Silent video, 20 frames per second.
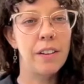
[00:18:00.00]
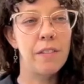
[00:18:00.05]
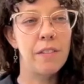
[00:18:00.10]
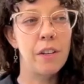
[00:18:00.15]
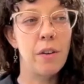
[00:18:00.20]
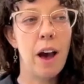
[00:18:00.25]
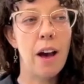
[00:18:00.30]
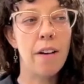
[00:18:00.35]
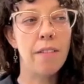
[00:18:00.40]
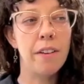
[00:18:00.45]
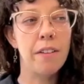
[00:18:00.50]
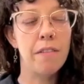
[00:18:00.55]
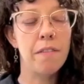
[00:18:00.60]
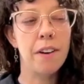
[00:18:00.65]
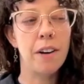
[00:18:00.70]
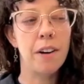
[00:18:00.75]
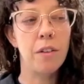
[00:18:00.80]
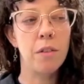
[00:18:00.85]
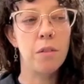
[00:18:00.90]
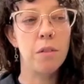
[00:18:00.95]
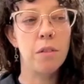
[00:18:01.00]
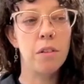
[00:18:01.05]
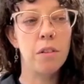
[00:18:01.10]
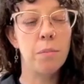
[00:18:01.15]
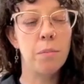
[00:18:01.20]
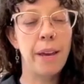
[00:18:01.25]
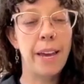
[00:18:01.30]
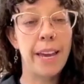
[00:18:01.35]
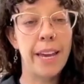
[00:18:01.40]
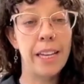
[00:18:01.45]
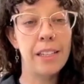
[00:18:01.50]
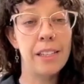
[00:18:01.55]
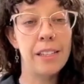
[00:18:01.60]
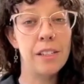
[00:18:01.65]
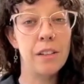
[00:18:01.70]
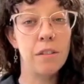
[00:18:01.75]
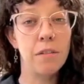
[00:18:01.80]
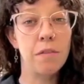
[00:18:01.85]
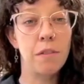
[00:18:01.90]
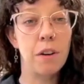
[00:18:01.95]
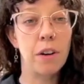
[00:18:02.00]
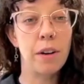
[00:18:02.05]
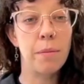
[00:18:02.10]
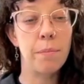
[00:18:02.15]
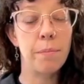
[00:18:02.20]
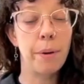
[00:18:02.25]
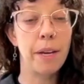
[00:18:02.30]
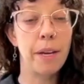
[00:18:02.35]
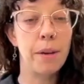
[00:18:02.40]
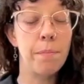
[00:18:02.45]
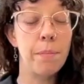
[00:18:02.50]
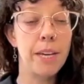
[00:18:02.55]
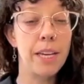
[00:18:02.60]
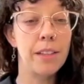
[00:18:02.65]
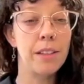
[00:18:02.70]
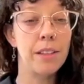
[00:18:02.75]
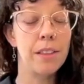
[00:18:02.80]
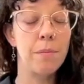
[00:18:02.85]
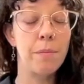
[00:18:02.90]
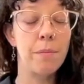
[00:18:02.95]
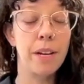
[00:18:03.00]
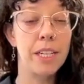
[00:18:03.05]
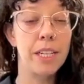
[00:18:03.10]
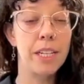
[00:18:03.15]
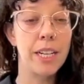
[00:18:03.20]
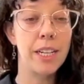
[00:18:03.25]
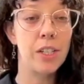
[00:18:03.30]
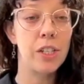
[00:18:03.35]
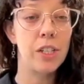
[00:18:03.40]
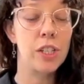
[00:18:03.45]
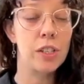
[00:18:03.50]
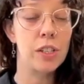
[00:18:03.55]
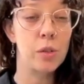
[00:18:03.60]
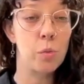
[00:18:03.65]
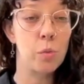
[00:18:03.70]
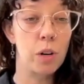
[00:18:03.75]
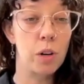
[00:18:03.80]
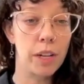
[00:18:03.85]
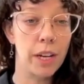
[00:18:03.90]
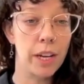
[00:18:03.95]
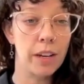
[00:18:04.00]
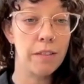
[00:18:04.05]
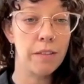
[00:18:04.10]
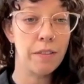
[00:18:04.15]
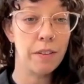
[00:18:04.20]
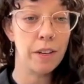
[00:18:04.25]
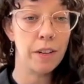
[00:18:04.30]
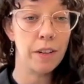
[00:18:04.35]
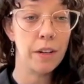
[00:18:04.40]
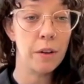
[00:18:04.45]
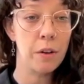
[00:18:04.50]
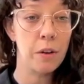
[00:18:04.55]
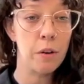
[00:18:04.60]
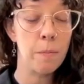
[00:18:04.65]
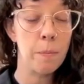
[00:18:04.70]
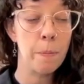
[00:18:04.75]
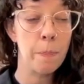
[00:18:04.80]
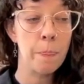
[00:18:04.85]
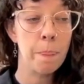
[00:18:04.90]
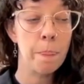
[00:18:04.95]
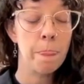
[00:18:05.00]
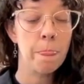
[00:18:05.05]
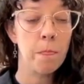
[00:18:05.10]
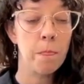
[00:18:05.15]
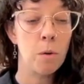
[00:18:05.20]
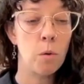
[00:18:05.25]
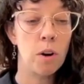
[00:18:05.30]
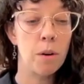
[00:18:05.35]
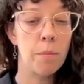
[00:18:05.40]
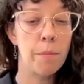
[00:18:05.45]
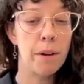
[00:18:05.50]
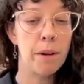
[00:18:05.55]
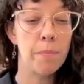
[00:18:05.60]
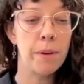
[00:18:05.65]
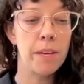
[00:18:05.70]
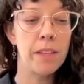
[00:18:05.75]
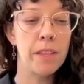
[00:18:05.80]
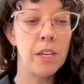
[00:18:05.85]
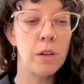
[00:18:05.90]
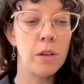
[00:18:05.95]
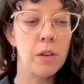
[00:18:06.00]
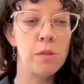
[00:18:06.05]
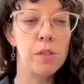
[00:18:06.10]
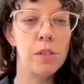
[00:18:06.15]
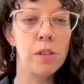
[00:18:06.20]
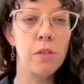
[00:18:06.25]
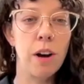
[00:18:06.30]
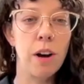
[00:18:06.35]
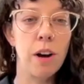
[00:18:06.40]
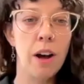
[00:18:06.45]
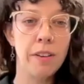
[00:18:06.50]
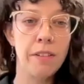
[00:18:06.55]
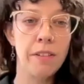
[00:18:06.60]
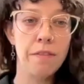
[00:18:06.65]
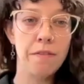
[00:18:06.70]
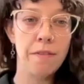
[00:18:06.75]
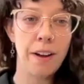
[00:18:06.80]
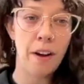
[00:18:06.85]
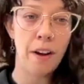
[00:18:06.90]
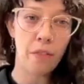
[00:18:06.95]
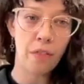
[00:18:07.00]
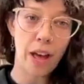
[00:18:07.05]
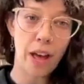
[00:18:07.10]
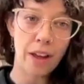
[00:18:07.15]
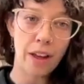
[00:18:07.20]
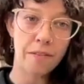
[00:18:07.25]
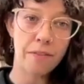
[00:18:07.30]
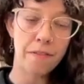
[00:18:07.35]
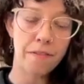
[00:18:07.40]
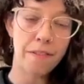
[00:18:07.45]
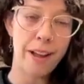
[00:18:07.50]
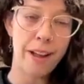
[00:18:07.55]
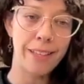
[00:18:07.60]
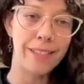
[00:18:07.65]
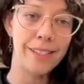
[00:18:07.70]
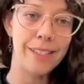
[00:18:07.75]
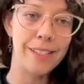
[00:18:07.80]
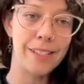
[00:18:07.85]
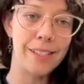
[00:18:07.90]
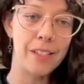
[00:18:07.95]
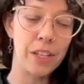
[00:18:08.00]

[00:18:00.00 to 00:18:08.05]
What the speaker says: And if you haven't felt pain so far, it might be that the meditation's working for you, or it might be that you still haven't found that fence.